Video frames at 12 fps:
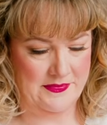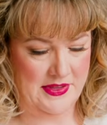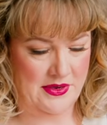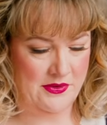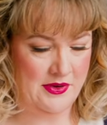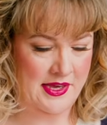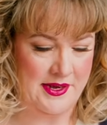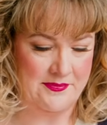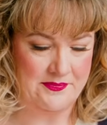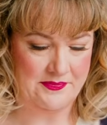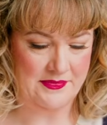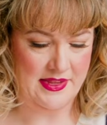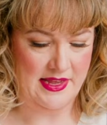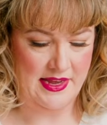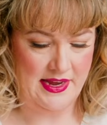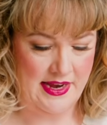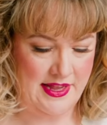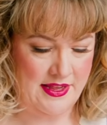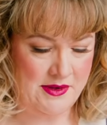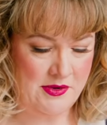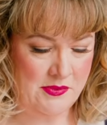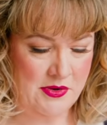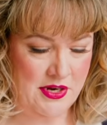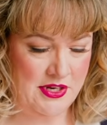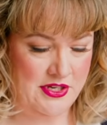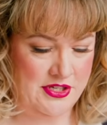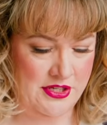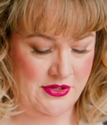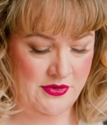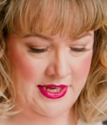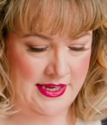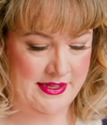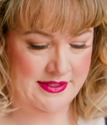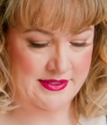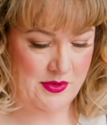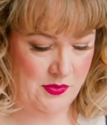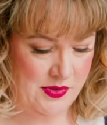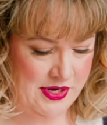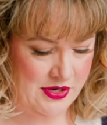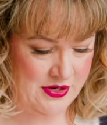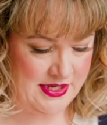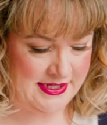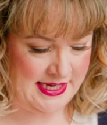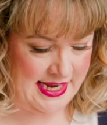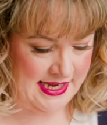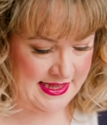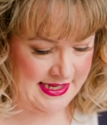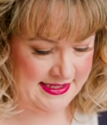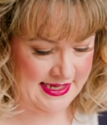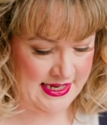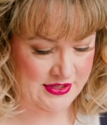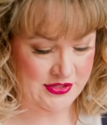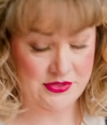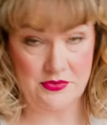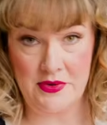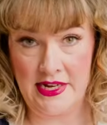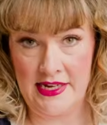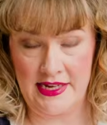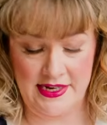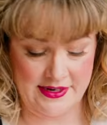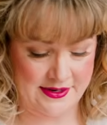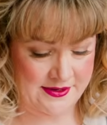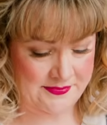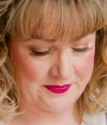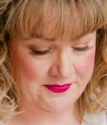Okay. And then what we're going to do is we are going to take these edges right here.